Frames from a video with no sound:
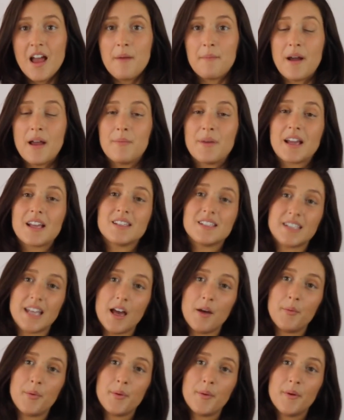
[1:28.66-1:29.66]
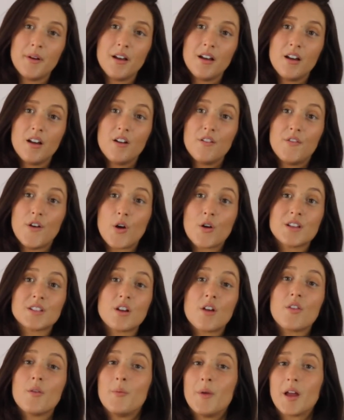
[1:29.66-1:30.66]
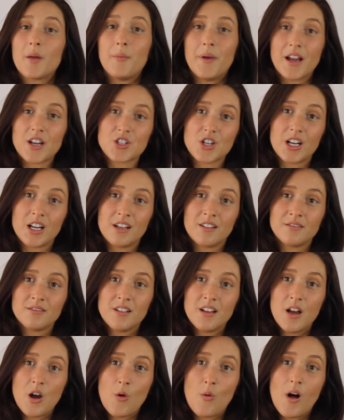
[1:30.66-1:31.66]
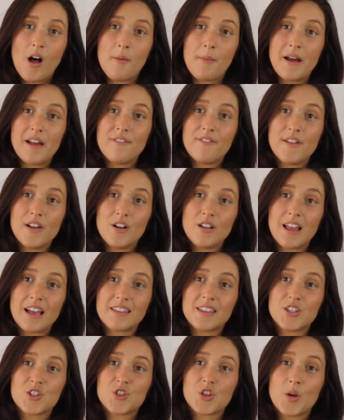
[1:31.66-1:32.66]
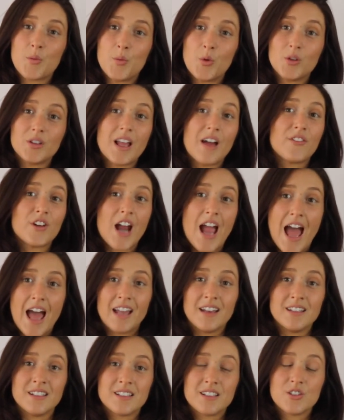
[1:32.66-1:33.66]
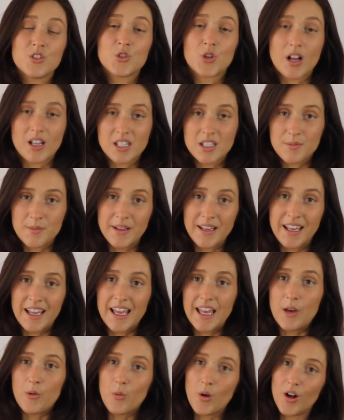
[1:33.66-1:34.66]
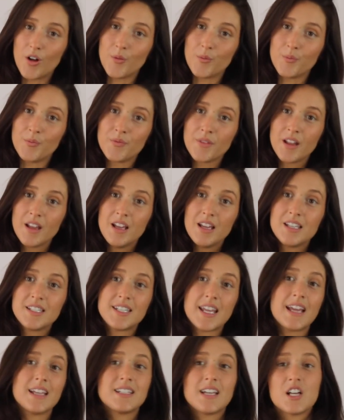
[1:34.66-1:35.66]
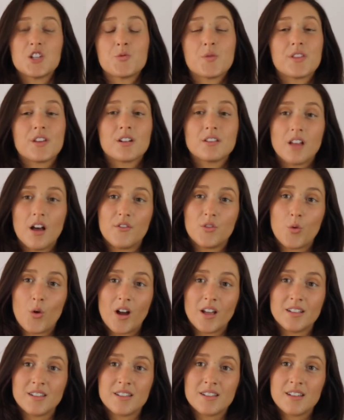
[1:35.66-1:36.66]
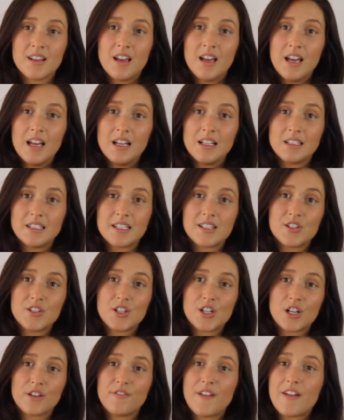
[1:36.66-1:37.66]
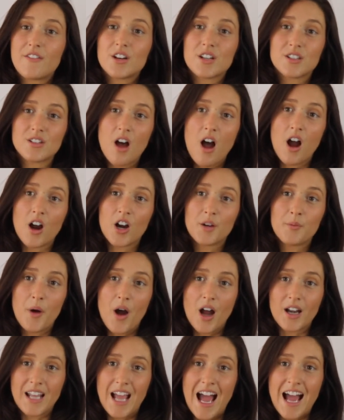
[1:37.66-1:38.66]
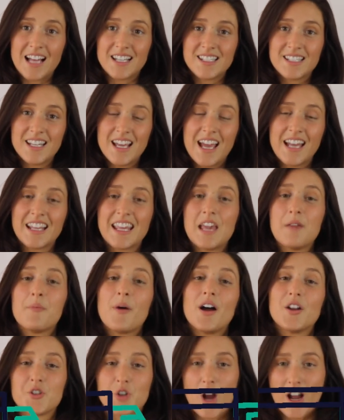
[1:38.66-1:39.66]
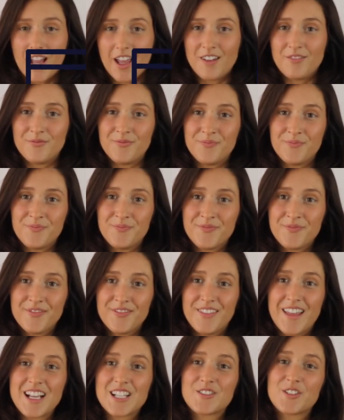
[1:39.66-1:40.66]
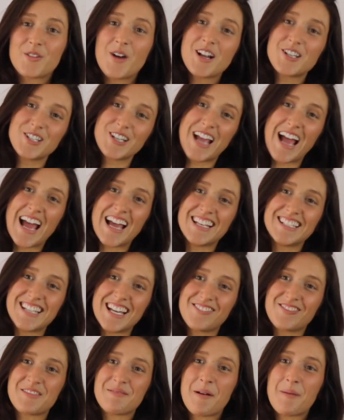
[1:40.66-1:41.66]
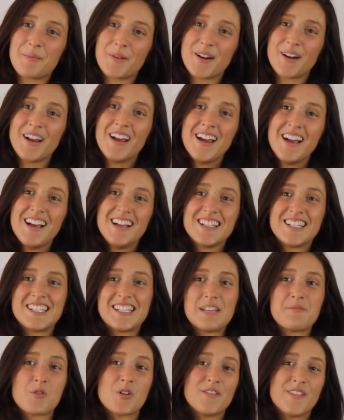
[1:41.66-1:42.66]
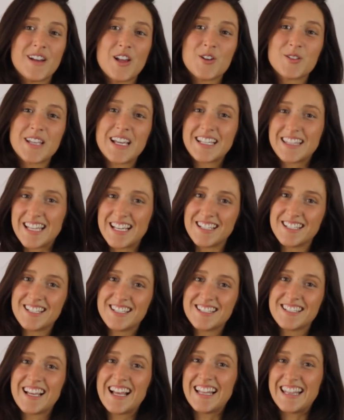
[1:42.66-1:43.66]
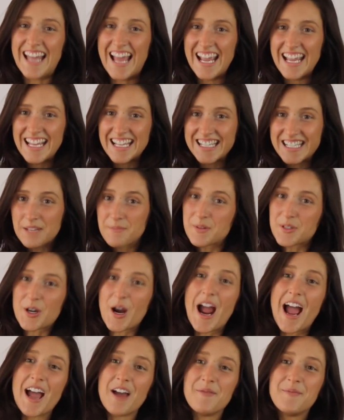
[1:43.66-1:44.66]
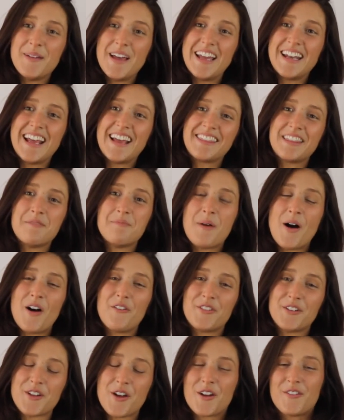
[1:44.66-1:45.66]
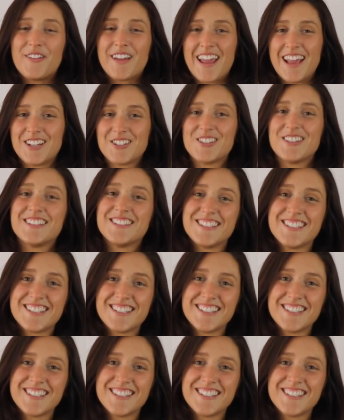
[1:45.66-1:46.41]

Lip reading: My biggest tip, focus on the big picture. While it might feel like this trip will never end, trust me, it will. Stay in touch with your loved ones, listen to your favorite song or podcast, and keep on trucking. Thanks for watching, guys, and remember, to see more videos like this, like and subscribe, and hit the bell for notifications.